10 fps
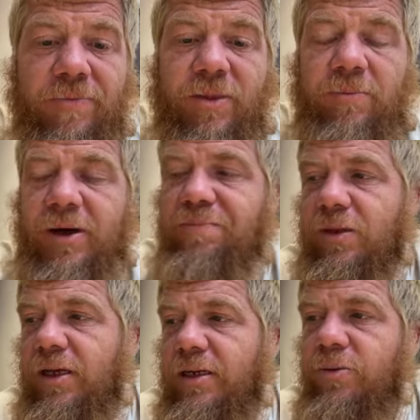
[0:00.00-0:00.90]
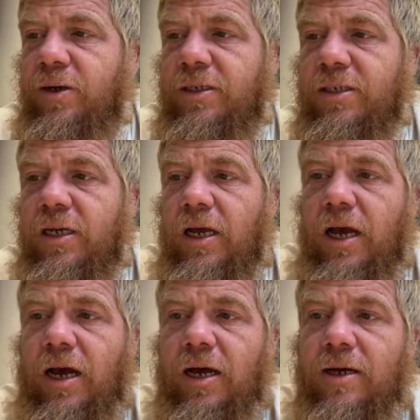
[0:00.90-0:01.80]
but anyways,
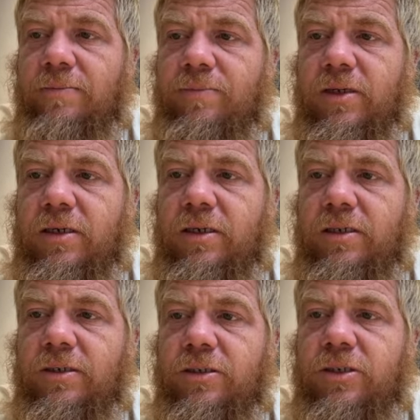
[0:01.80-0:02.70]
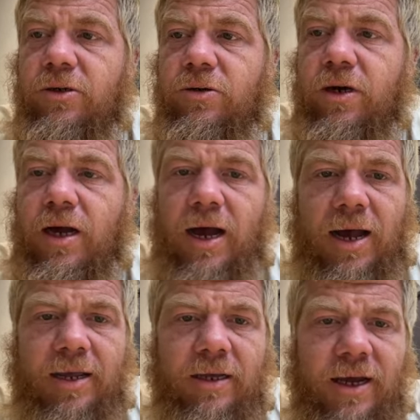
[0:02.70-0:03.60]
um, uh, so
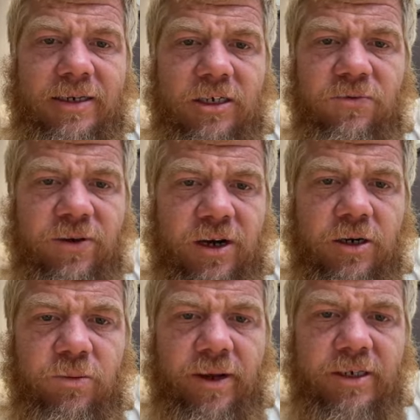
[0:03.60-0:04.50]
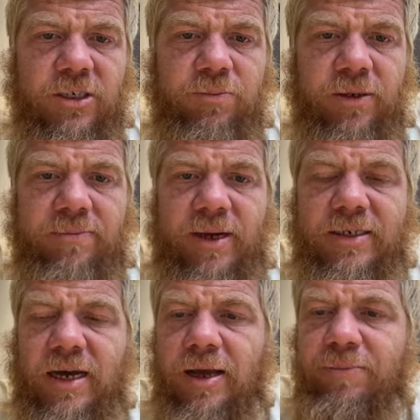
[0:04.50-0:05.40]
I I need to figure out a way to split
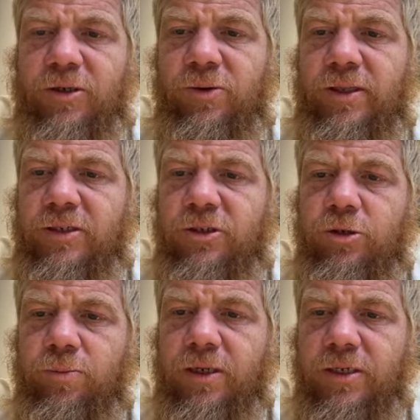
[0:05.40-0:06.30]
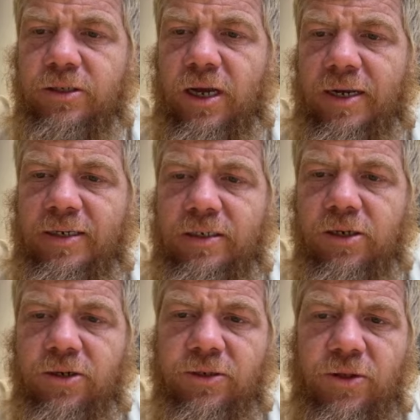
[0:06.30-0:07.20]
my time between the two, because I need to
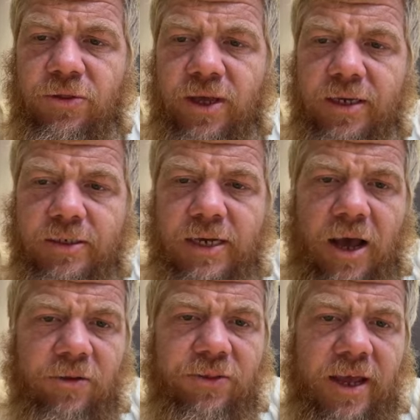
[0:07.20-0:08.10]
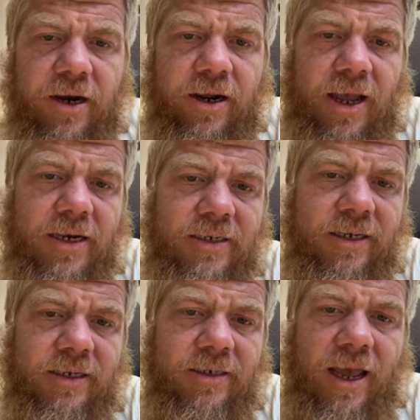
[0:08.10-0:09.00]
learn the things out there and
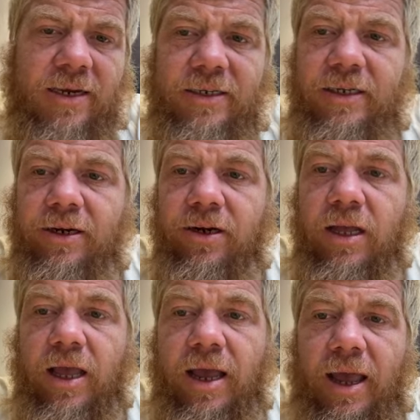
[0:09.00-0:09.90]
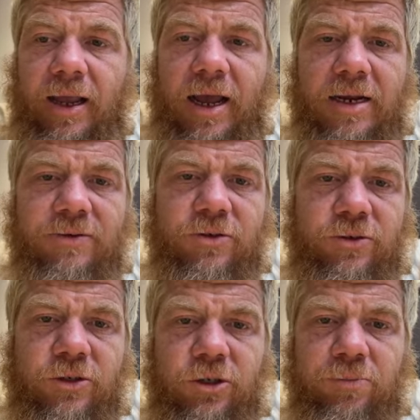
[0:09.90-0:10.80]
in and here, and kind of do a
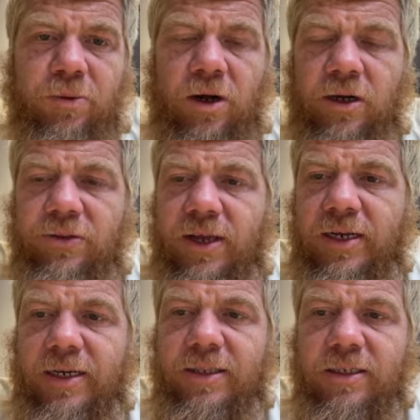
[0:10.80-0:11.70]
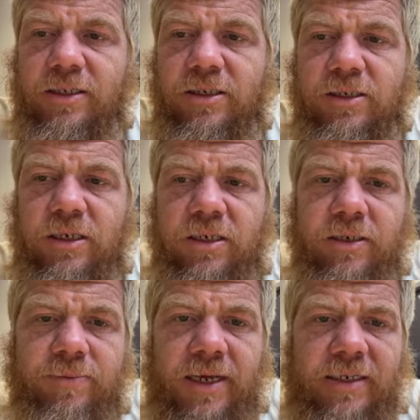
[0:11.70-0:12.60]
two prong thing. And I think that this is going to end
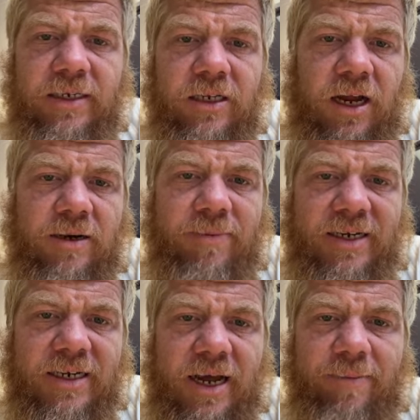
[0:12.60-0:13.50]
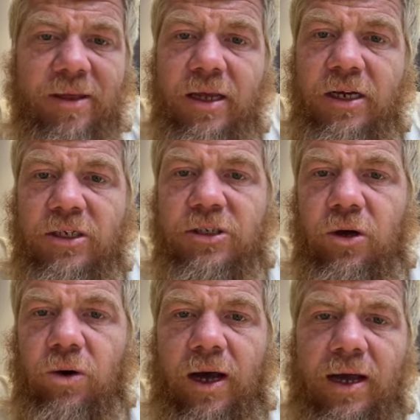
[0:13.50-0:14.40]
up taking a lot of my time.
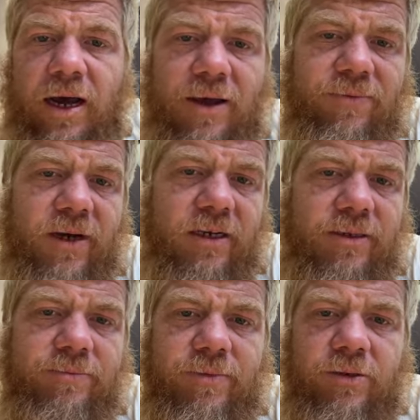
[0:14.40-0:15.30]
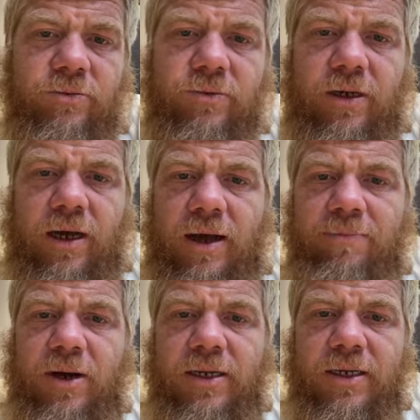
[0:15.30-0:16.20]
So I I've got to, you know, I'm
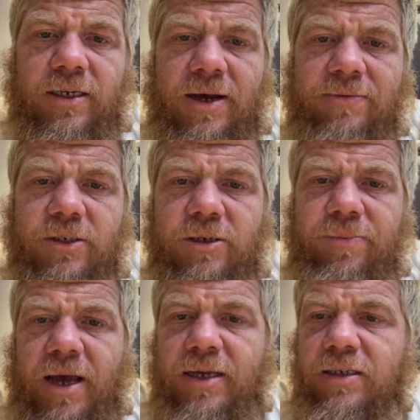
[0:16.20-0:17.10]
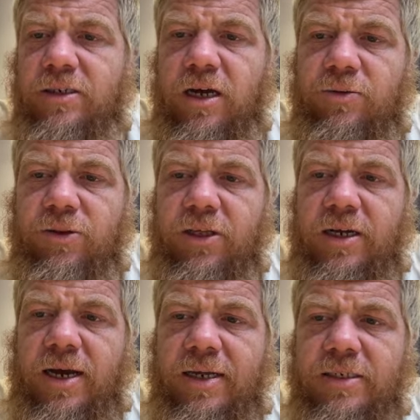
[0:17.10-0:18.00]
probably going to have to sit back and talk with the
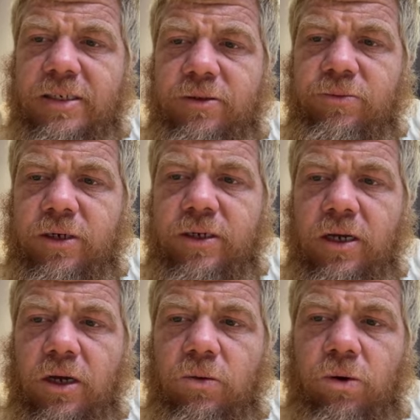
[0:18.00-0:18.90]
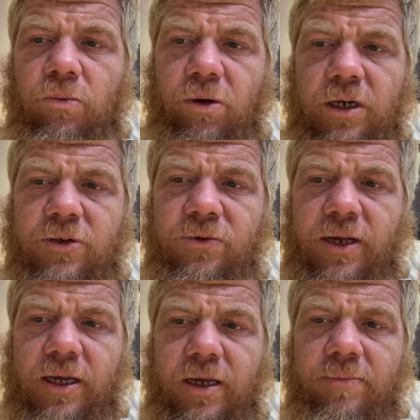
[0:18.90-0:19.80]
guy and see what what works for
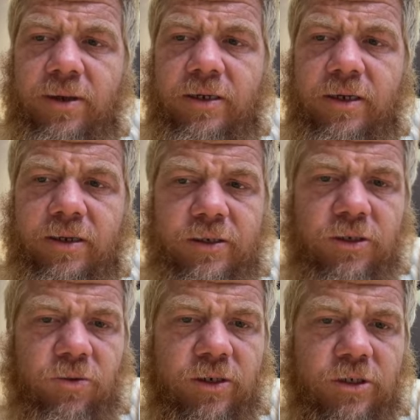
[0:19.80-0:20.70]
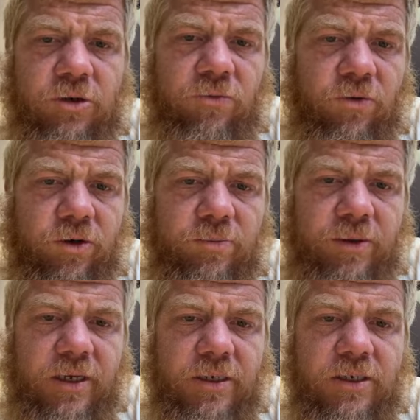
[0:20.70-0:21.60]
him, and and so on and so forth,
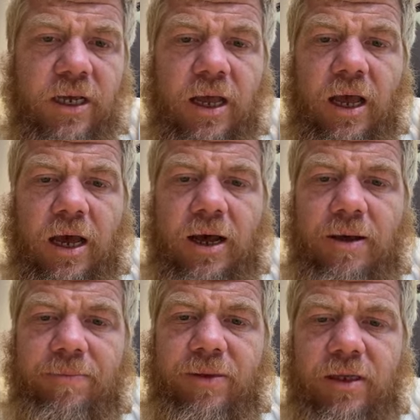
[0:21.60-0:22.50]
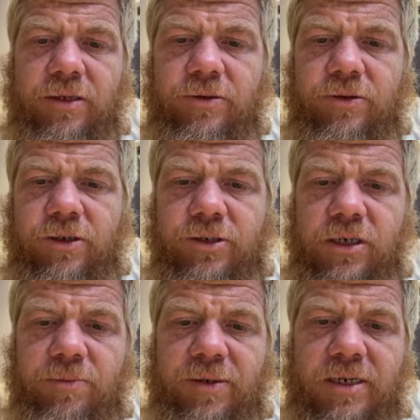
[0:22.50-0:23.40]
because um, you know, there's going
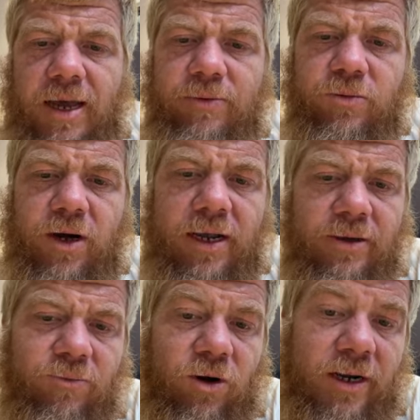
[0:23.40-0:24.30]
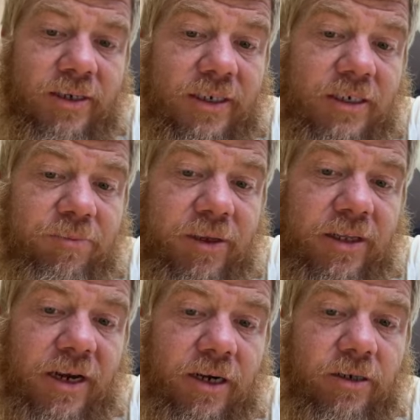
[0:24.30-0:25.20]
to be times where I where I need to be
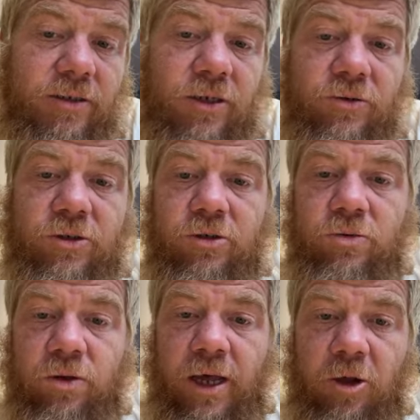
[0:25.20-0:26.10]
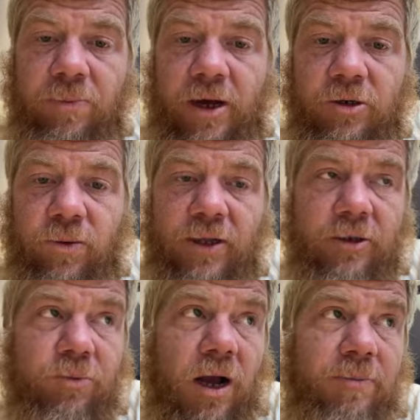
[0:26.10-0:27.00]
there, you know, to help out around the
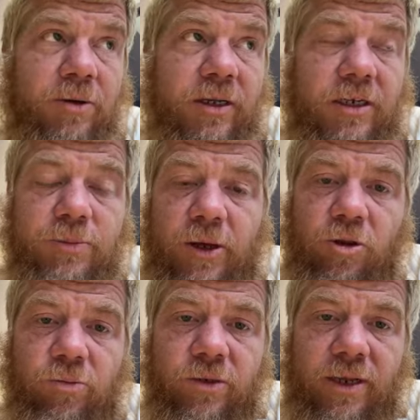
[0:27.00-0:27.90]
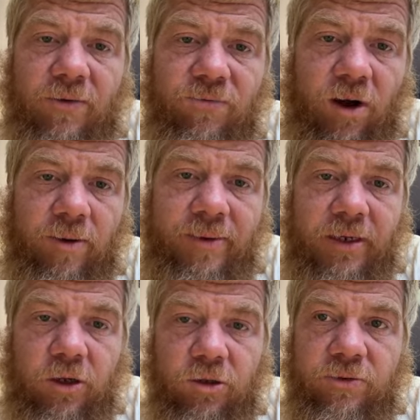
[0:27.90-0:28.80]
property, especially with like farming,
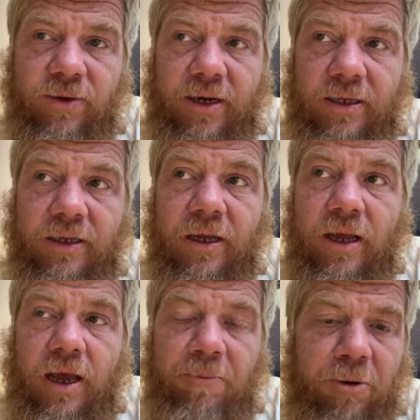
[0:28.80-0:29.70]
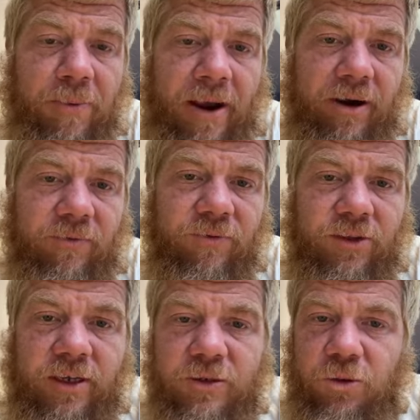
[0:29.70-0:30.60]
cultivating, and preparing for
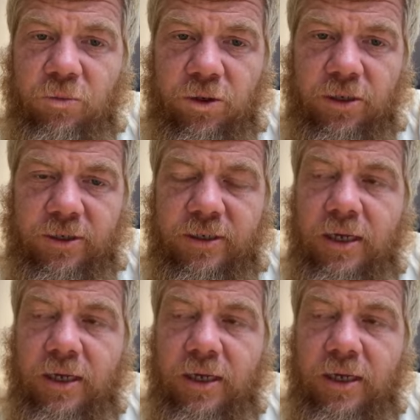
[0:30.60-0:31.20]
the end of the world,